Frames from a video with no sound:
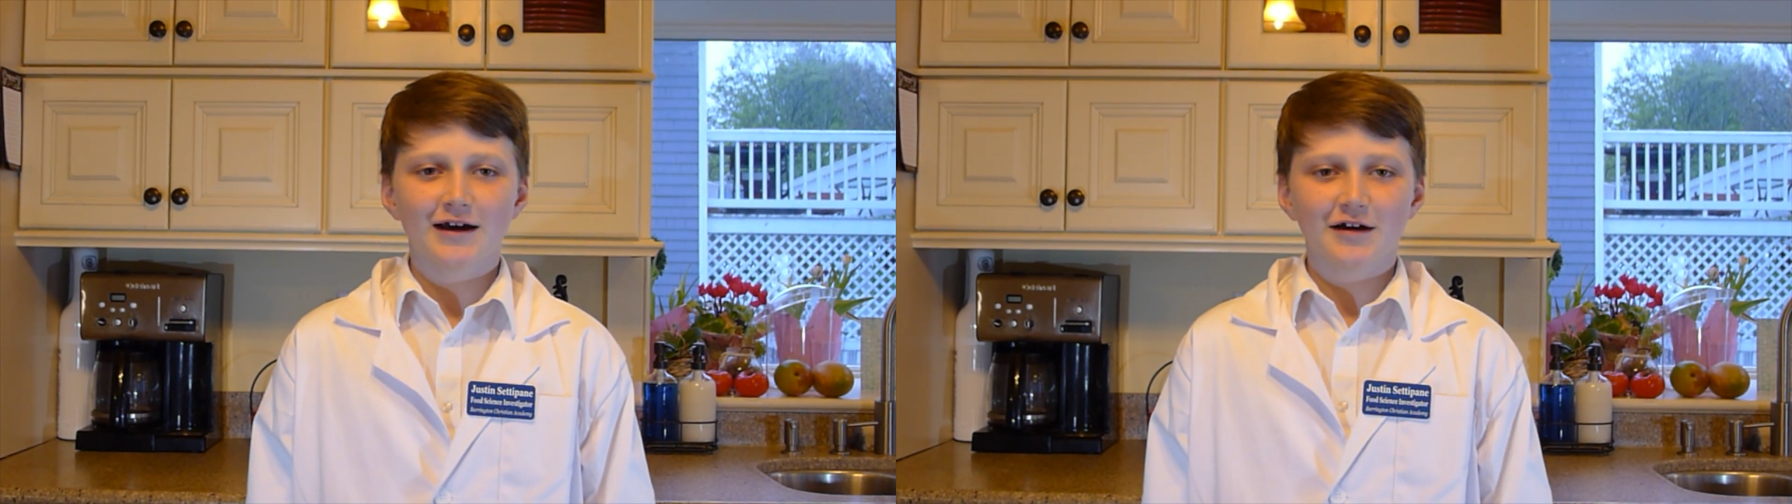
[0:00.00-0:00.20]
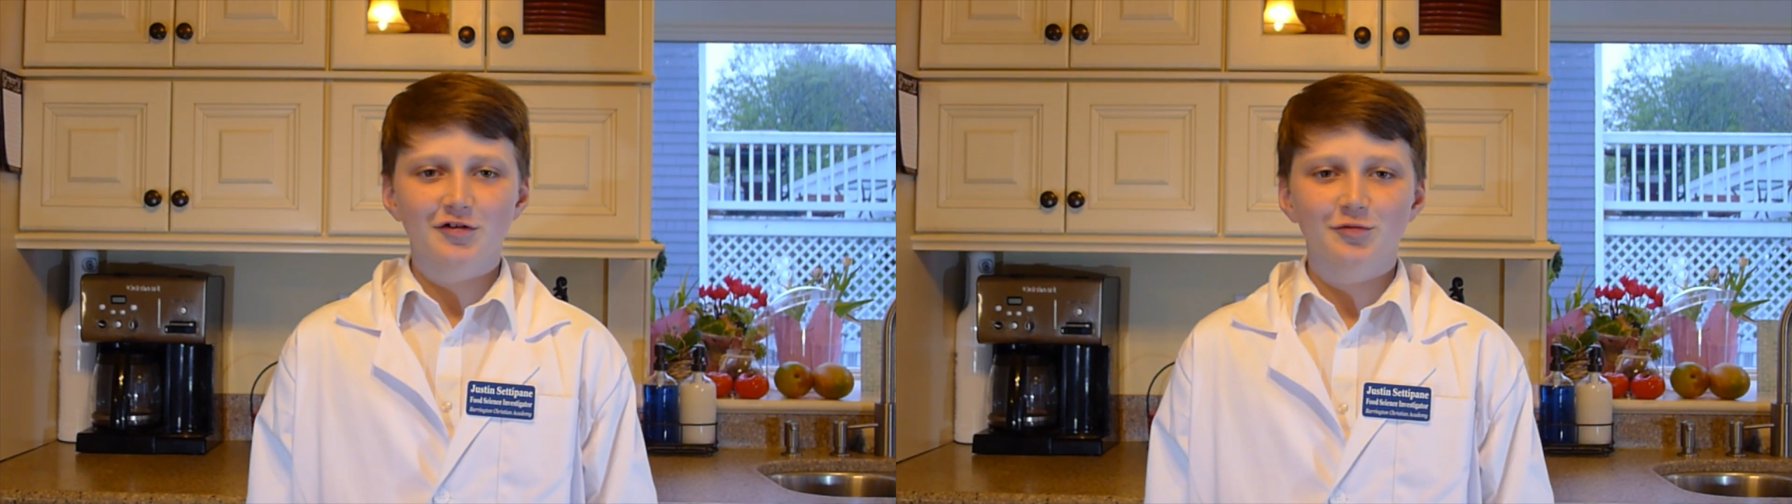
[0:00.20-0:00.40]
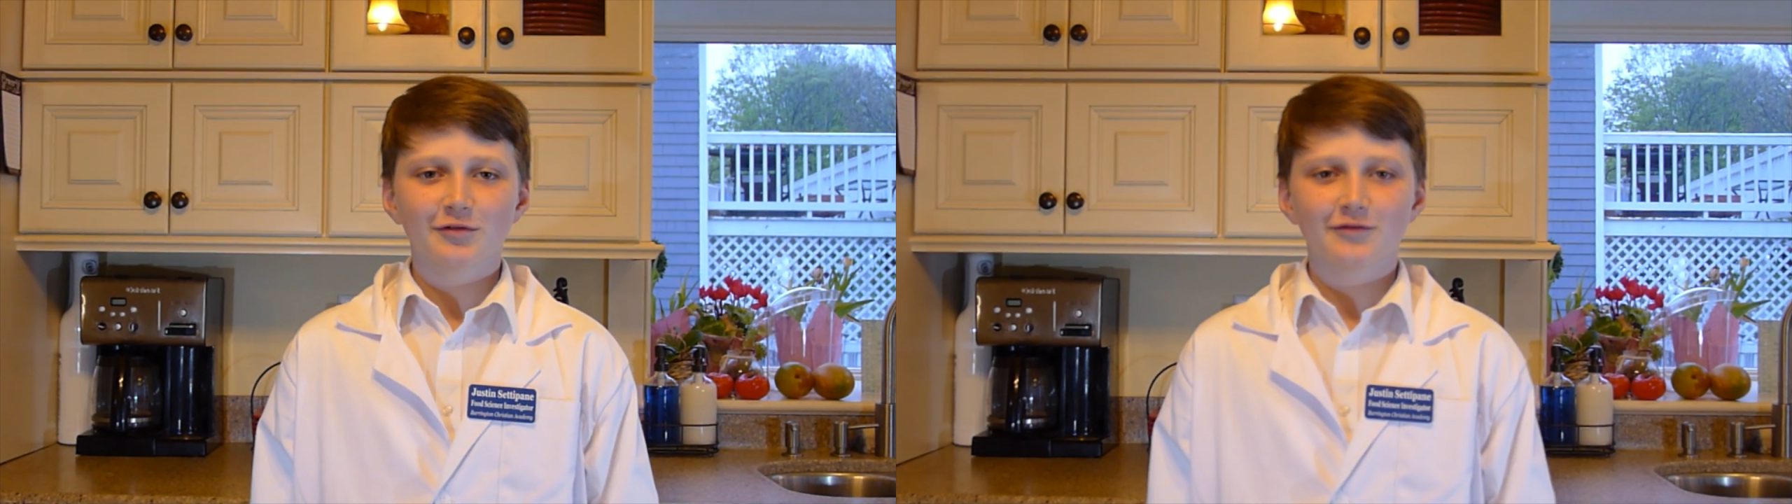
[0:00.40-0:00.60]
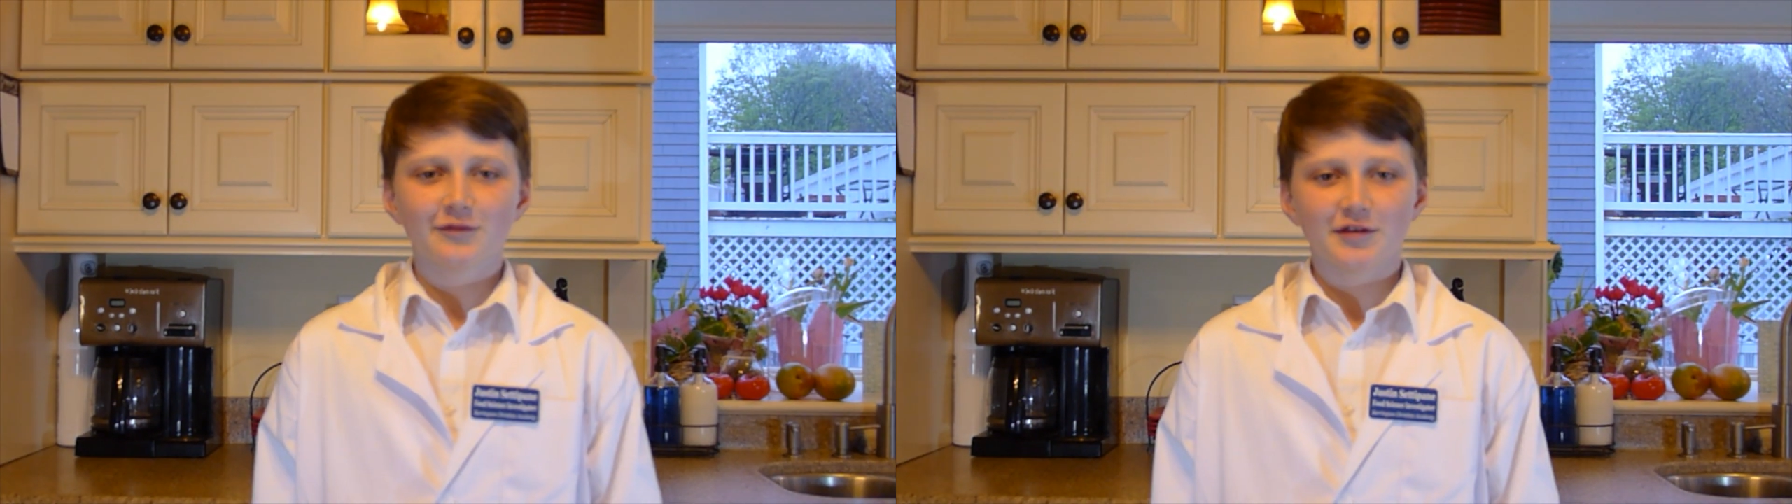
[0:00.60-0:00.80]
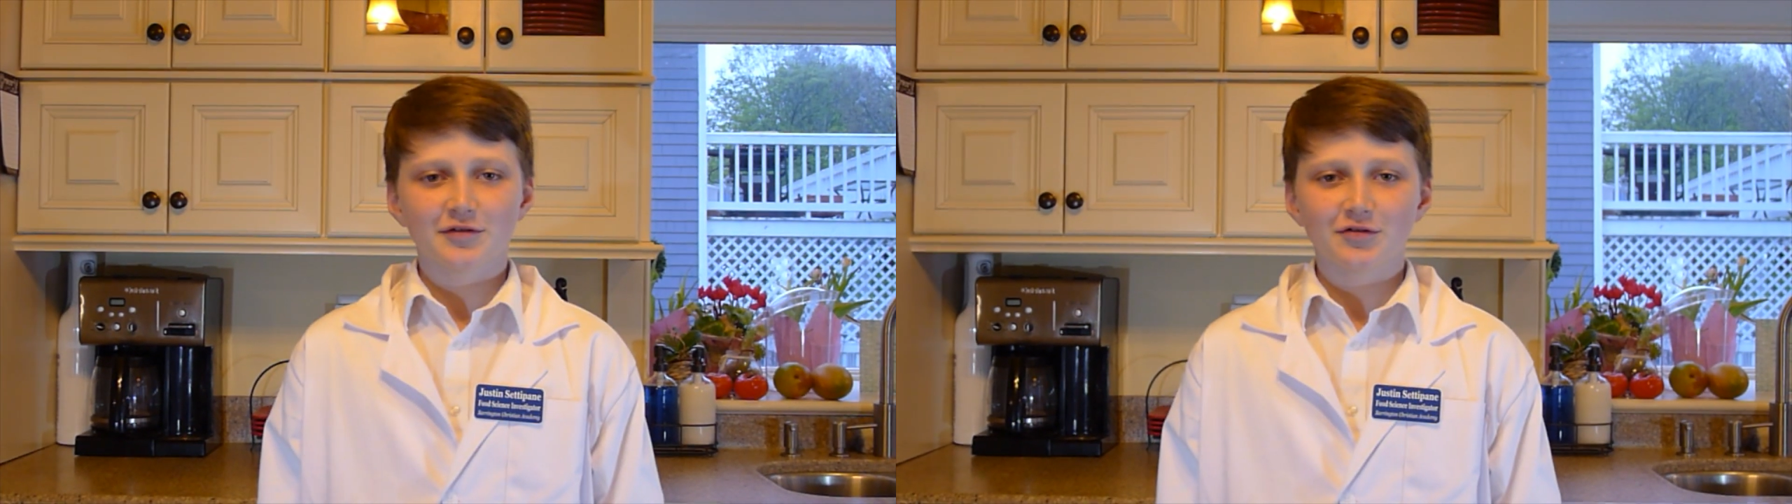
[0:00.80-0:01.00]
actual
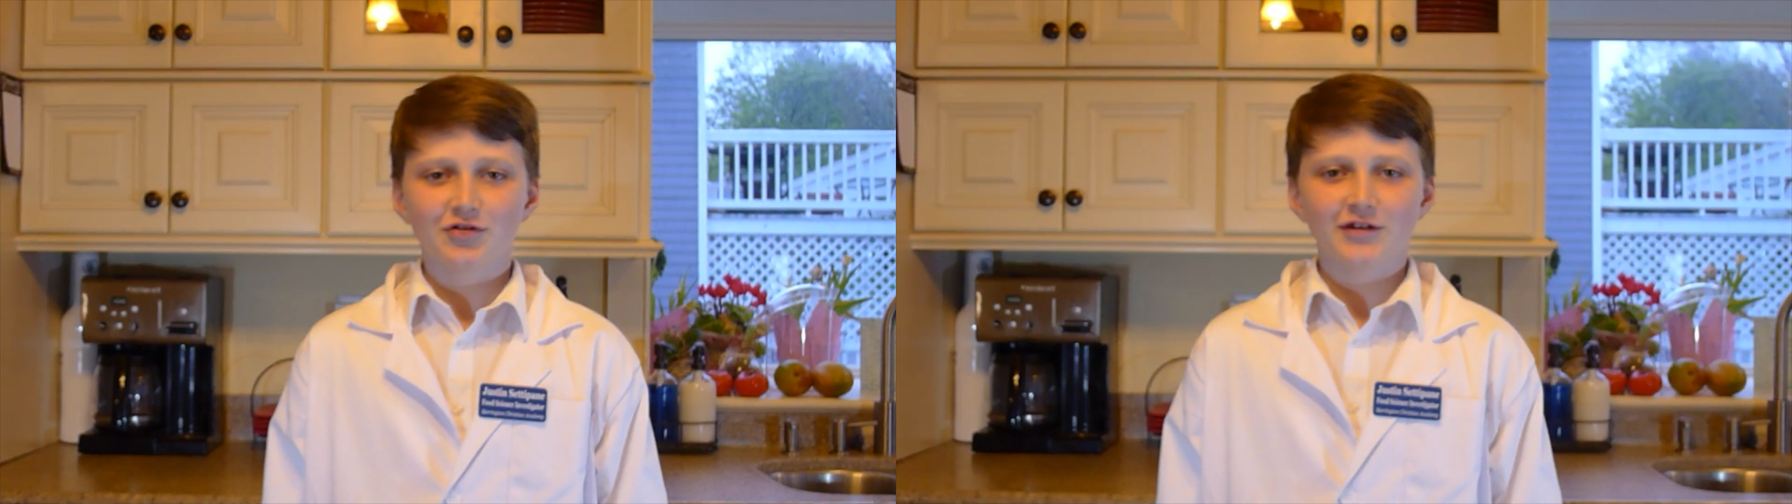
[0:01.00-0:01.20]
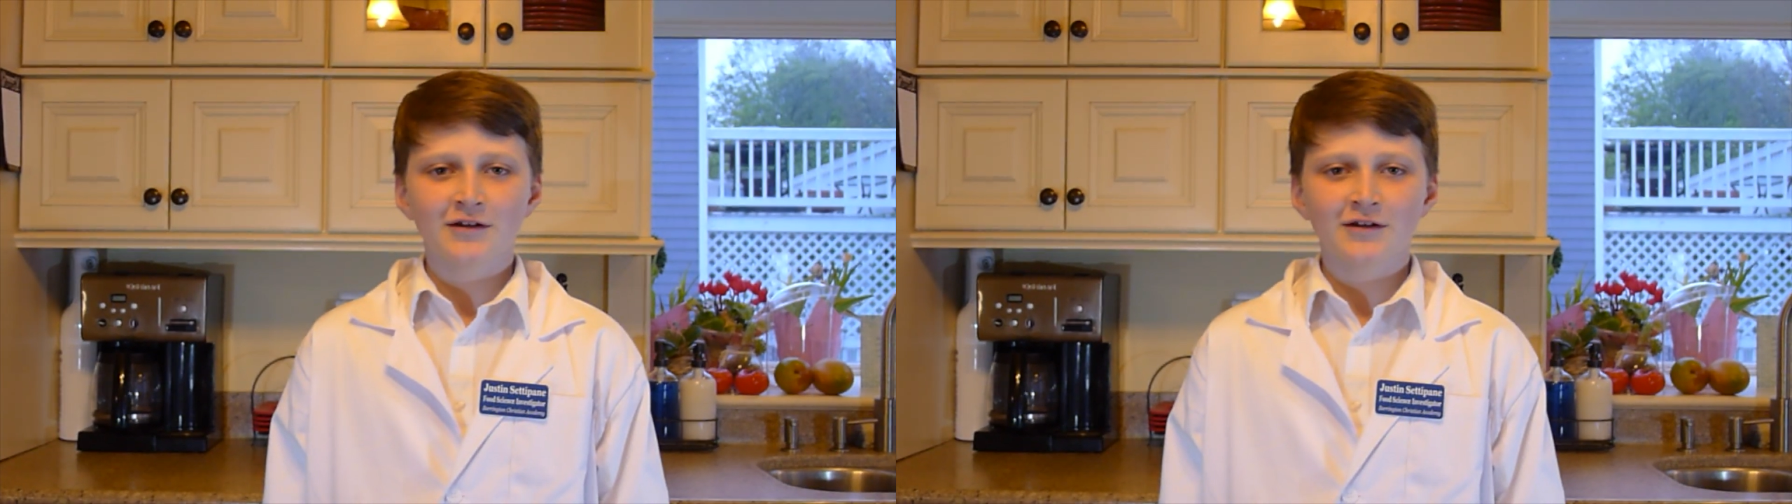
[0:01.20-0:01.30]
research